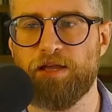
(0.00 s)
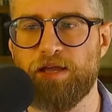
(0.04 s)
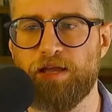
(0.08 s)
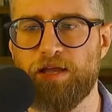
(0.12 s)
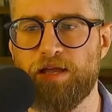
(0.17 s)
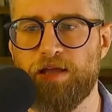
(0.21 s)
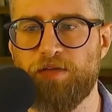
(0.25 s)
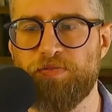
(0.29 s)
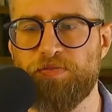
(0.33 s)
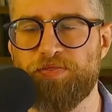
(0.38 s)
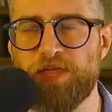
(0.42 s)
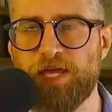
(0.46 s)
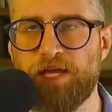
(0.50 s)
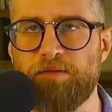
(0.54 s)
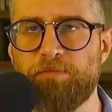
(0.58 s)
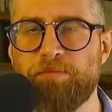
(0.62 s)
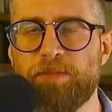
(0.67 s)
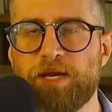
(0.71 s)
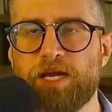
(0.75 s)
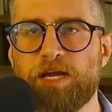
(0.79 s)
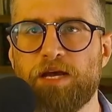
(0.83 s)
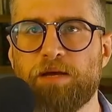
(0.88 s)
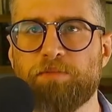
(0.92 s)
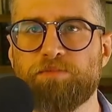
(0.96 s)
it then
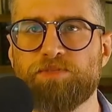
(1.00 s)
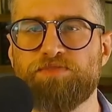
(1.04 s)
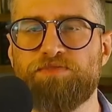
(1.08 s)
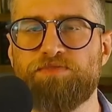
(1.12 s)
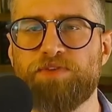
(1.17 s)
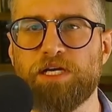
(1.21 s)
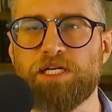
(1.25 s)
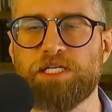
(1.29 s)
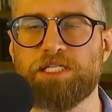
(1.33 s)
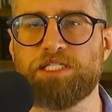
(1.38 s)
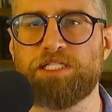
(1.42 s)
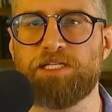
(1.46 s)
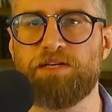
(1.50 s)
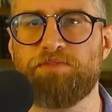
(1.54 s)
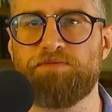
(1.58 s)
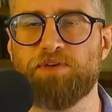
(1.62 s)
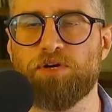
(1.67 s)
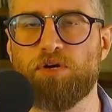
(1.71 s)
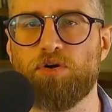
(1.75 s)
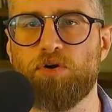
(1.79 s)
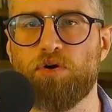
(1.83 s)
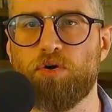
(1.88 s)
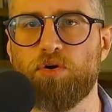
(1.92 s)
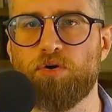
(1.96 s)
becomes very
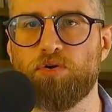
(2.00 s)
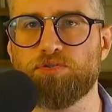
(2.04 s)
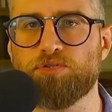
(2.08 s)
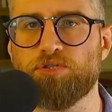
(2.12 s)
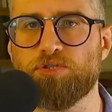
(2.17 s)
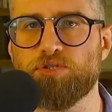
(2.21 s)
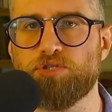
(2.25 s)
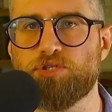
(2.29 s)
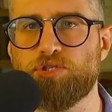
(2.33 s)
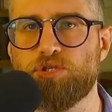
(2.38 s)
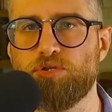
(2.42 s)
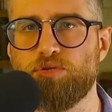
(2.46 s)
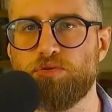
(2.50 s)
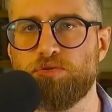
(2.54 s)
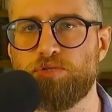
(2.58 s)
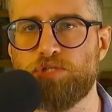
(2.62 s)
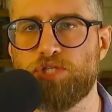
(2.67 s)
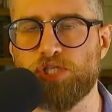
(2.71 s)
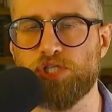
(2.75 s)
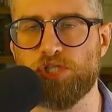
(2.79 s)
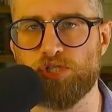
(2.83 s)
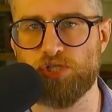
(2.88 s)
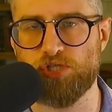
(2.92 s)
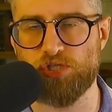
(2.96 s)
difficult to
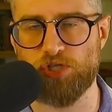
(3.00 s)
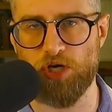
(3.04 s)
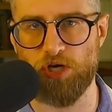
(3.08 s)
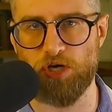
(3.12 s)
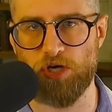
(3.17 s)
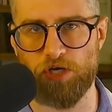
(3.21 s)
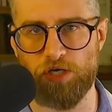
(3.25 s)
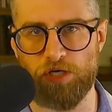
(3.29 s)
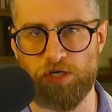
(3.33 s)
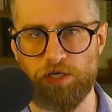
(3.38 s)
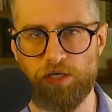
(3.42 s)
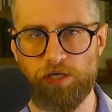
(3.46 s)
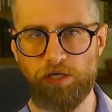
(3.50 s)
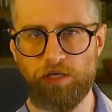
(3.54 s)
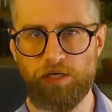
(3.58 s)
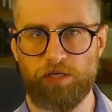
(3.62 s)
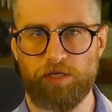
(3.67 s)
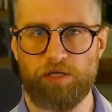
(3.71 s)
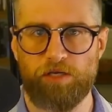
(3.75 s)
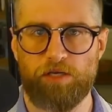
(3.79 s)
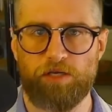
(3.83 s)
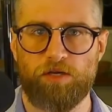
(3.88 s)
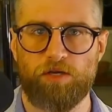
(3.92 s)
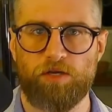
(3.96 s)
discern
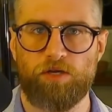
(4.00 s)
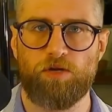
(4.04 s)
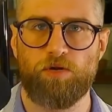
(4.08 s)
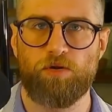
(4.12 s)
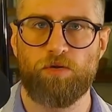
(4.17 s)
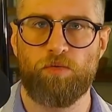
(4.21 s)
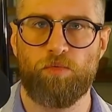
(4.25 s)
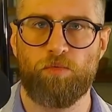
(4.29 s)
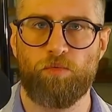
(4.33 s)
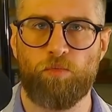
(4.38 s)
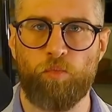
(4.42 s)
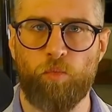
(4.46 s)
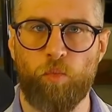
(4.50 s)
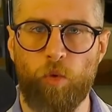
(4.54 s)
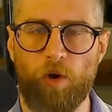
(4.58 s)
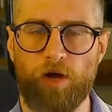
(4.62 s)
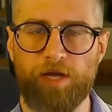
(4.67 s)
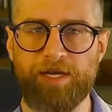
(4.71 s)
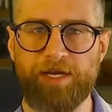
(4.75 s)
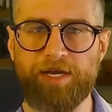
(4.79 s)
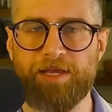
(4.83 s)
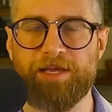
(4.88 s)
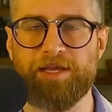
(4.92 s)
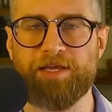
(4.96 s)

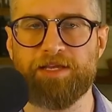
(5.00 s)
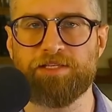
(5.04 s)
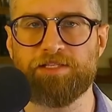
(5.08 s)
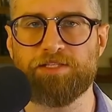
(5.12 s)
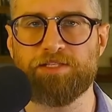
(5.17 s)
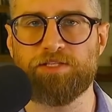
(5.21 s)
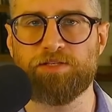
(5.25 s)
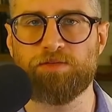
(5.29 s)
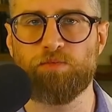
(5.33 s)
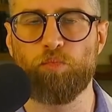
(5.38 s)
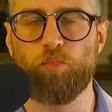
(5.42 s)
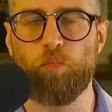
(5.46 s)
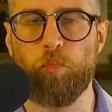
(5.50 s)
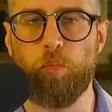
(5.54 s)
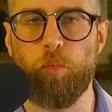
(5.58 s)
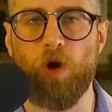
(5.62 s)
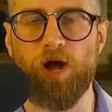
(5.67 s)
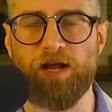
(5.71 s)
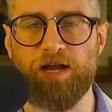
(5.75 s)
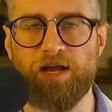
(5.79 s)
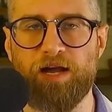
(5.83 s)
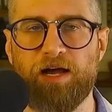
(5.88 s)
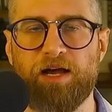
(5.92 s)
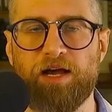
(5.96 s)
what it is,
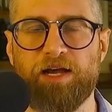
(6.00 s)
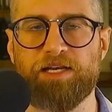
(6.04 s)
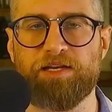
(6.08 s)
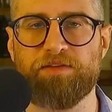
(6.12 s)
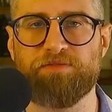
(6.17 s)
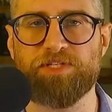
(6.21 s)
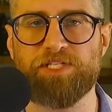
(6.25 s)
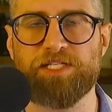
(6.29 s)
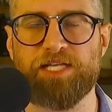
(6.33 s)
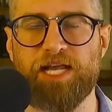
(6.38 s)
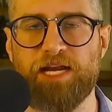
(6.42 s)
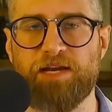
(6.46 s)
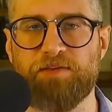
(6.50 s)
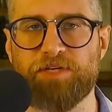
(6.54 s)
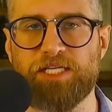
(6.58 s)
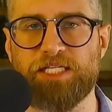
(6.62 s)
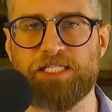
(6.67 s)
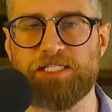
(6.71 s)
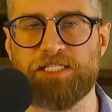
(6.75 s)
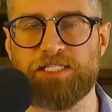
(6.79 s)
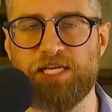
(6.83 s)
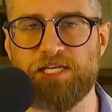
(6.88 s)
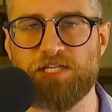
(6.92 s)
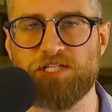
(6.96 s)
what kind of state of
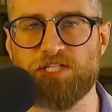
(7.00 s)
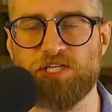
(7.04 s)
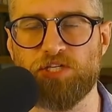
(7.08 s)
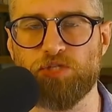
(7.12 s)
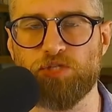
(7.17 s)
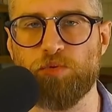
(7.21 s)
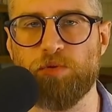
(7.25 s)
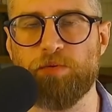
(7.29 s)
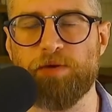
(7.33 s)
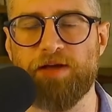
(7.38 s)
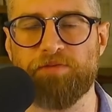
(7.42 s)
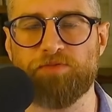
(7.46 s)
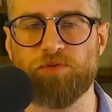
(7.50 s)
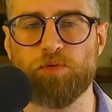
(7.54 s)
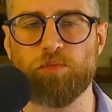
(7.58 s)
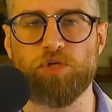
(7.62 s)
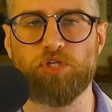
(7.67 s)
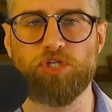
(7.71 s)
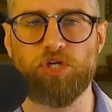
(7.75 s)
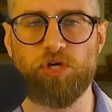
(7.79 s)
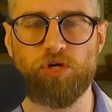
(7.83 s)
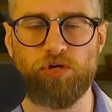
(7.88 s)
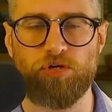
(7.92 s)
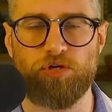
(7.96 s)
existence we would have to
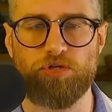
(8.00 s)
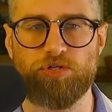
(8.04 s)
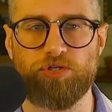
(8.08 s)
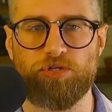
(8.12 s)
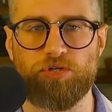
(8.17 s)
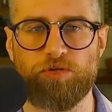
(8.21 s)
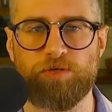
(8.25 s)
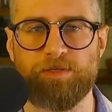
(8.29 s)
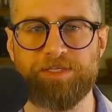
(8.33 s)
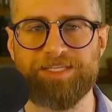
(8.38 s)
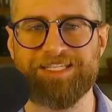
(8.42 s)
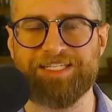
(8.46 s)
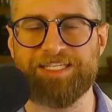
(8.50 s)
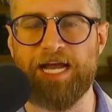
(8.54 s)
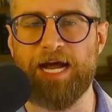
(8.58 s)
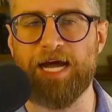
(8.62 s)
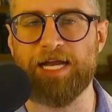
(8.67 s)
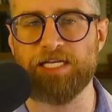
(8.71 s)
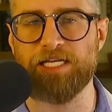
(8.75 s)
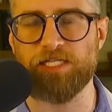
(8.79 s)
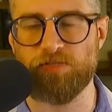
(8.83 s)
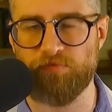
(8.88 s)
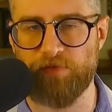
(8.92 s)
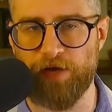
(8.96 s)
return to
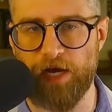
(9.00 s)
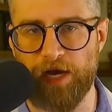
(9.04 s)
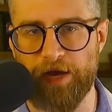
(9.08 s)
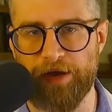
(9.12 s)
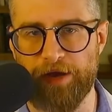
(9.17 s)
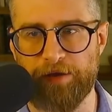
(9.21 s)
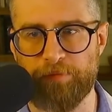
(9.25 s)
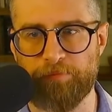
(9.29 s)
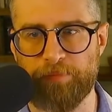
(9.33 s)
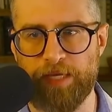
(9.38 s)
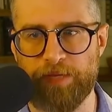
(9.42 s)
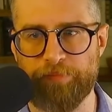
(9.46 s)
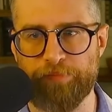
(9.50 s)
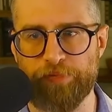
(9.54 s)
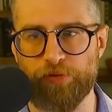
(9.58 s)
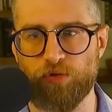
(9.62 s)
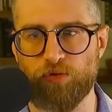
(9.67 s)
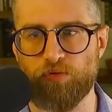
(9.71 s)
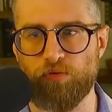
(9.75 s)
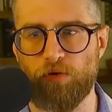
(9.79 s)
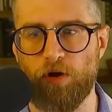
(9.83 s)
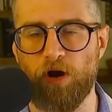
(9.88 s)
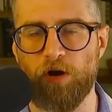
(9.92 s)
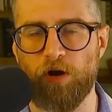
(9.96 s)
satisfy people
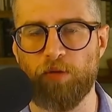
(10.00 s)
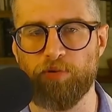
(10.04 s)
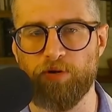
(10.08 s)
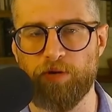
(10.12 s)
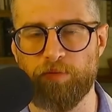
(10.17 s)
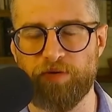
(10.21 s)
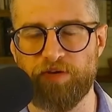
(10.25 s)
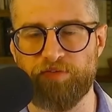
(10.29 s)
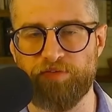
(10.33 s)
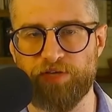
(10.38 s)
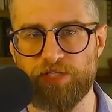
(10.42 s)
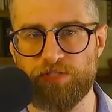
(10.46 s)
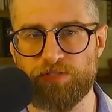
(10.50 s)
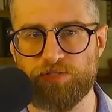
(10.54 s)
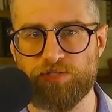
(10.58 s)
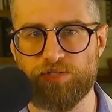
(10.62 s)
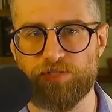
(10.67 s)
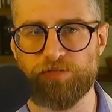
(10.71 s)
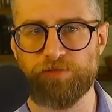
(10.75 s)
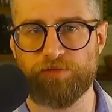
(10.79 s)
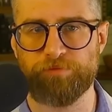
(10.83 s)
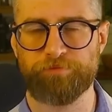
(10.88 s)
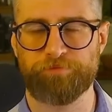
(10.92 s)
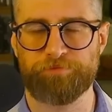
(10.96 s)
who are primitivists.